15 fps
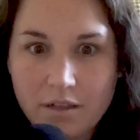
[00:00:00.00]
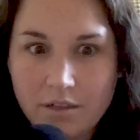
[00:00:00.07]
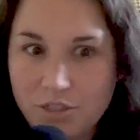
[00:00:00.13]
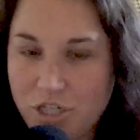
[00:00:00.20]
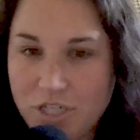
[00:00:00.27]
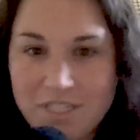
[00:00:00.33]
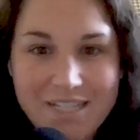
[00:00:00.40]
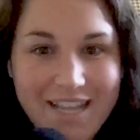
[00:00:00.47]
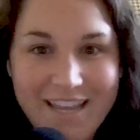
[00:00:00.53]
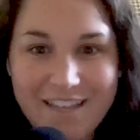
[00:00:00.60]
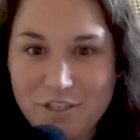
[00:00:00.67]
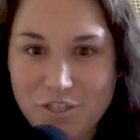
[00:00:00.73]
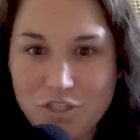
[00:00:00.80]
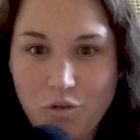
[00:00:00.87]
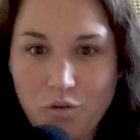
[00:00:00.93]
just like
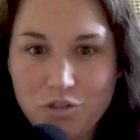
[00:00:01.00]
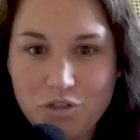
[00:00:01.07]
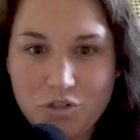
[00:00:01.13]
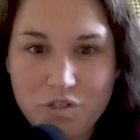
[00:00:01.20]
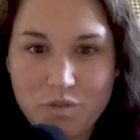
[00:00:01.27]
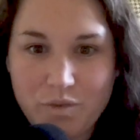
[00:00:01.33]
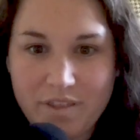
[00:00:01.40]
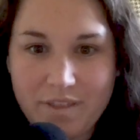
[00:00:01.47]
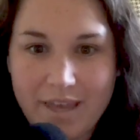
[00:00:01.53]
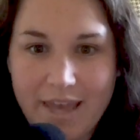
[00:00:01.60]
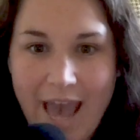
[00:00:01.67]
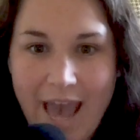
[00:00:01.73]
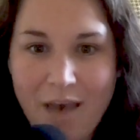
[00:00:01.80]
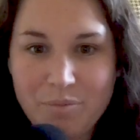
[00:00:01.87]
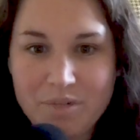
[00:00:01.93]
the soldiers with the
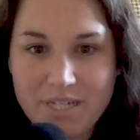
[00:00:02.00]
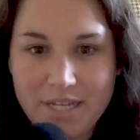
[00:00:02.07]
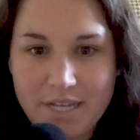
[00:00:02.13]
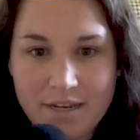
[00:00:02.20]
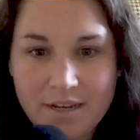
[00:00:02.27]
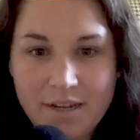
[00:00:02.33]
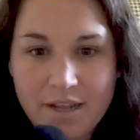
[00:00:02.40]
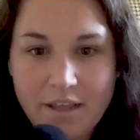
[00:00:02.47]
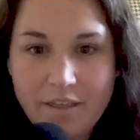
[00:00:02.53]
captain,